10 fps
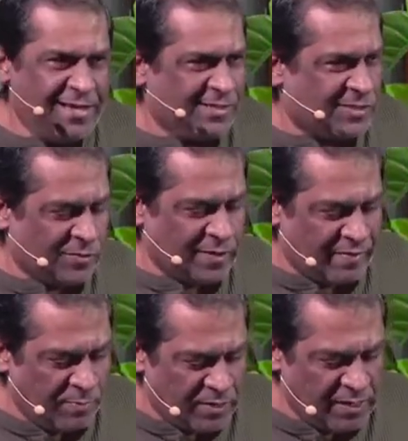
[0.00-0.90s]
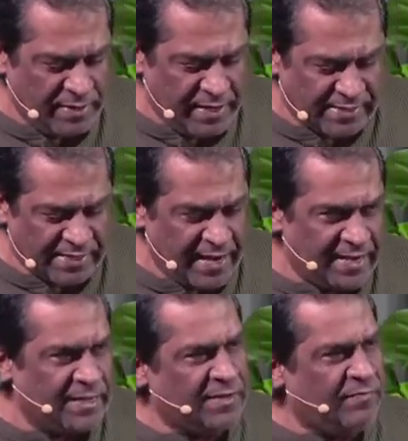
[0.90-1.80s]
So everybody will be
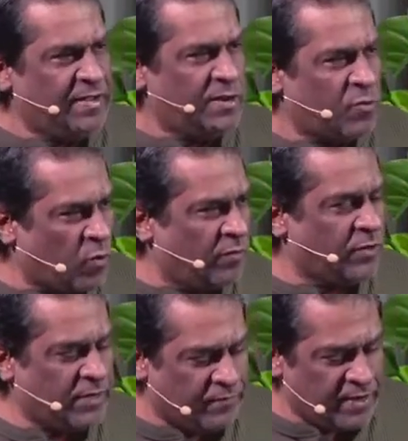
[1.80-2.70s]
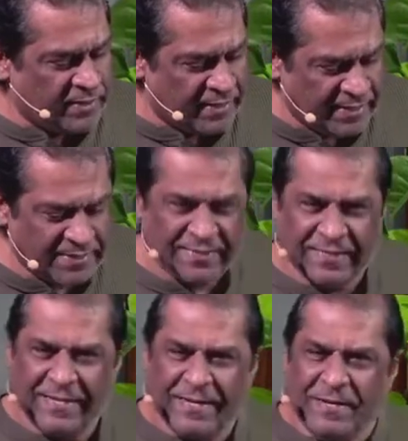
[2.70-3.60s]
excited. We enroll for different things.
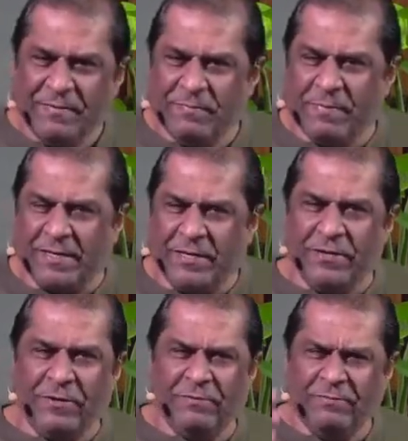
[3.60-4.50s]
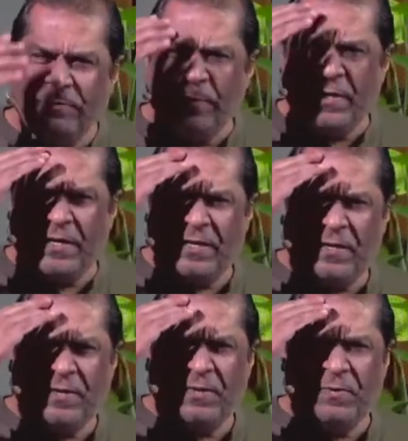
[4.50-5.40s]
But, you know,
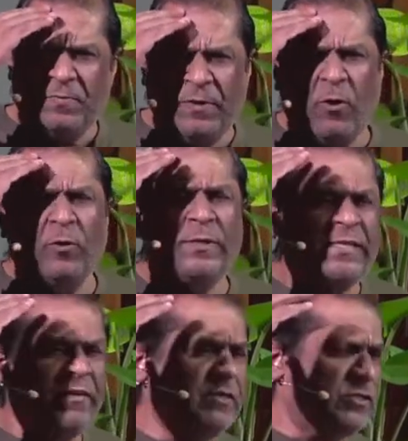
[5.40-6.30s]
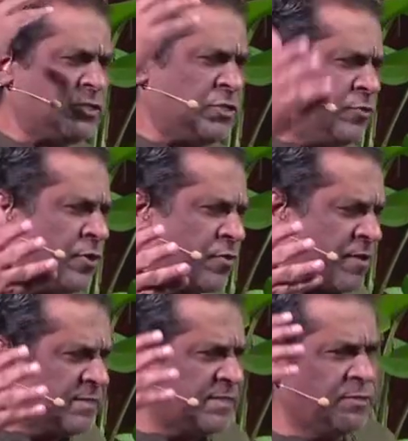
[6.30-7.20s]
we always have this New Year
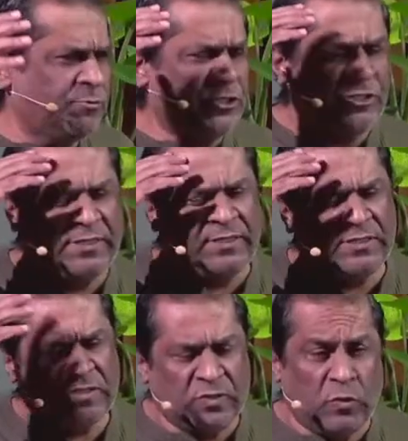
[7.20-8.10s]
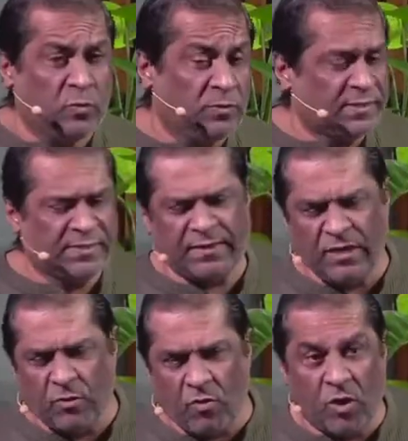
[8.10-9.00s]
resolutions, goals.
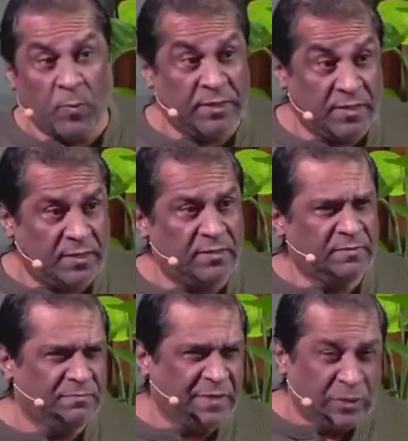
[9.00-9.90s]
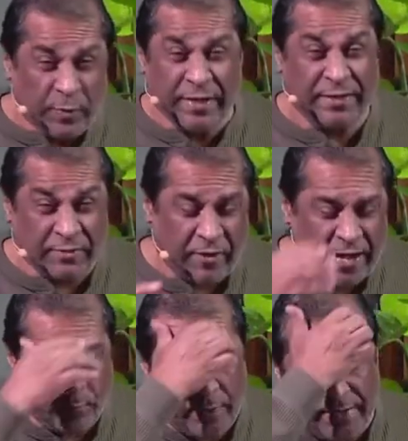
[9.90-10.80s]
Nothing wrong with it, but doing it the
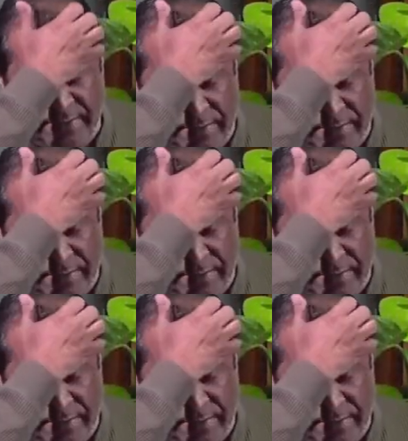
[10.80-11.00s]
right way is